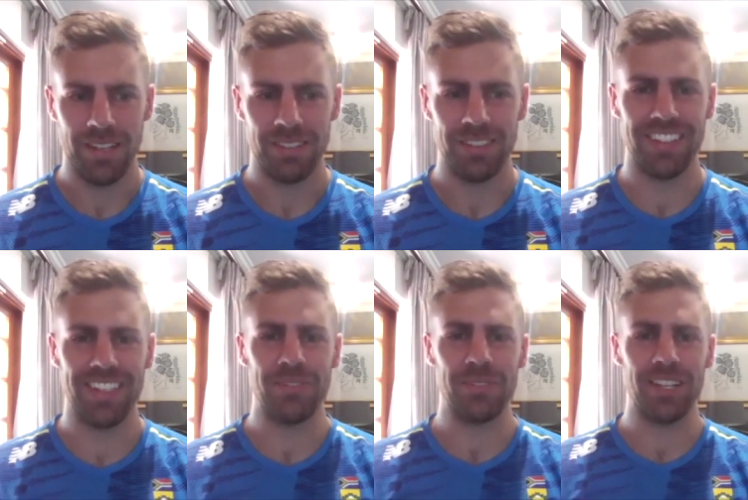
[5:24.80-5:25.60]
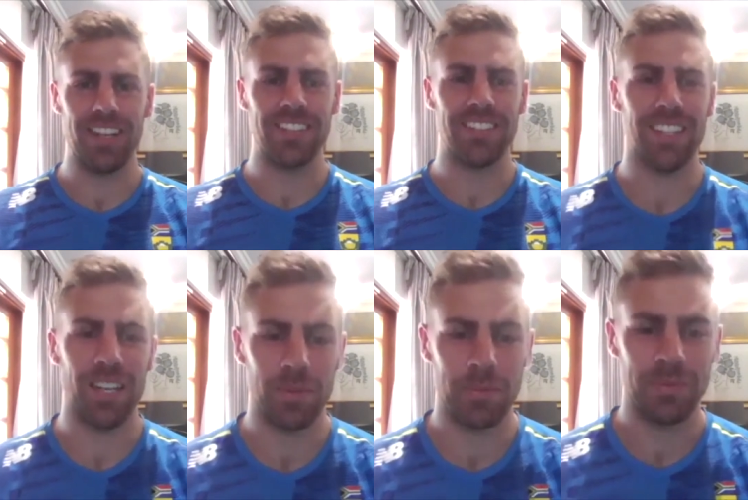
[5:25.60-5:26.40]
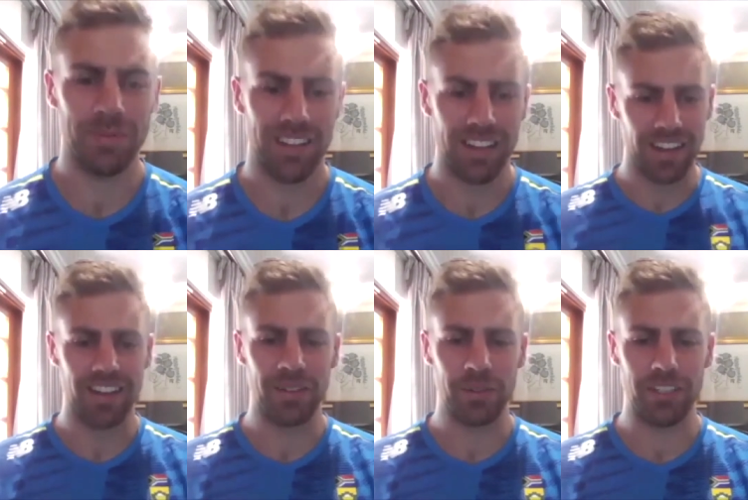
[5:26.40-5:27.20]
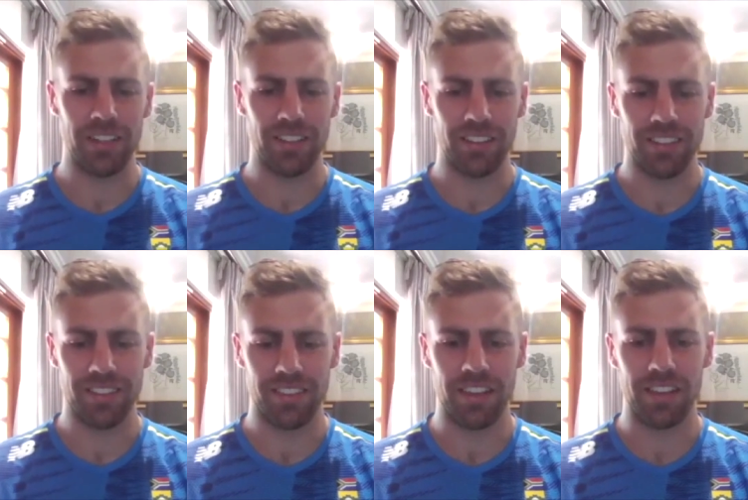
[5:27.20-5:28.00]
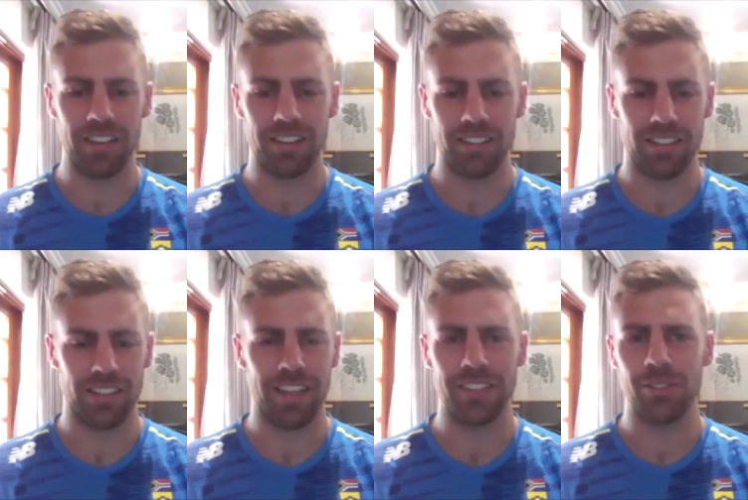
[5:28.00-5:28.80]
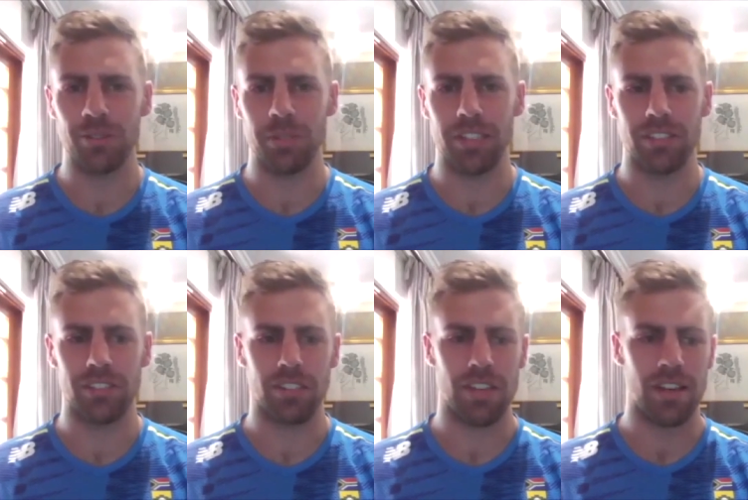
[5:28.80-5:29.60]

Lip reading: Well, I have to wait and see. I don't want to think ahead too much.